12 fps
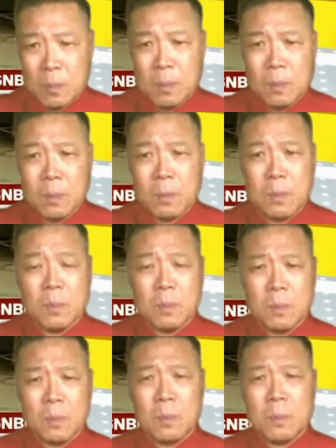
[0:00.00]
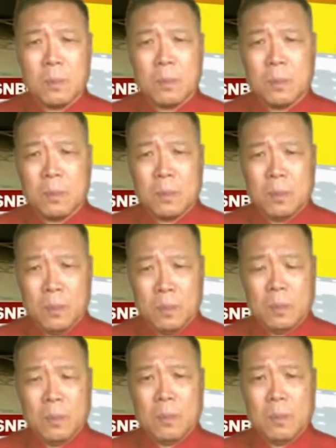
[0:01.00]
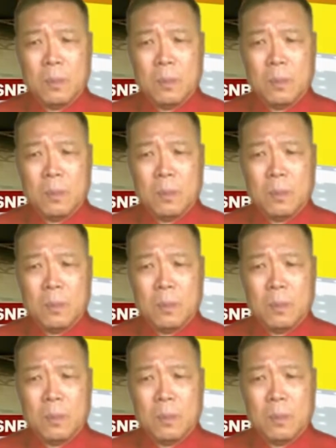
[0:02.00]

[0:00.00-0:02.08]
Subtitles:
(silent)